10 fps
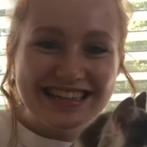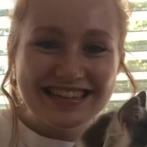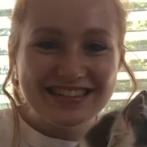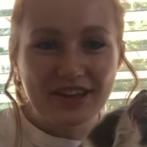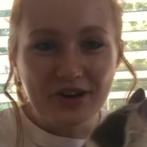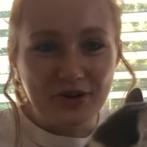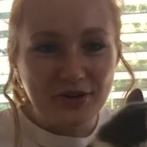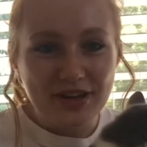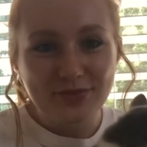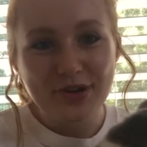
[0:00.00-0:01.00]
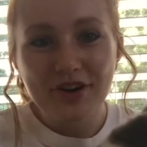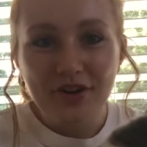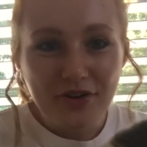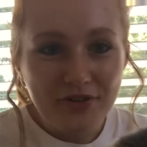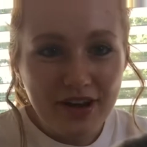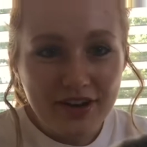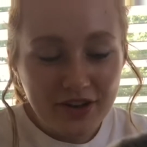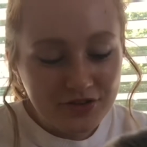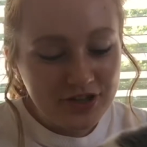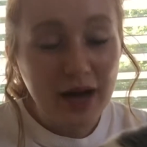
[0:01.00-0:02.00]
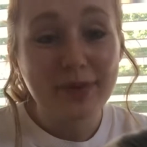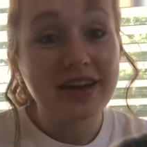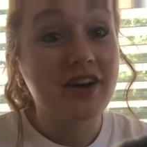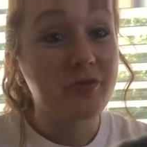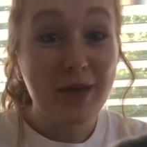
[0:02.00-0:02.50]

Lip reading: So as we are on another topic of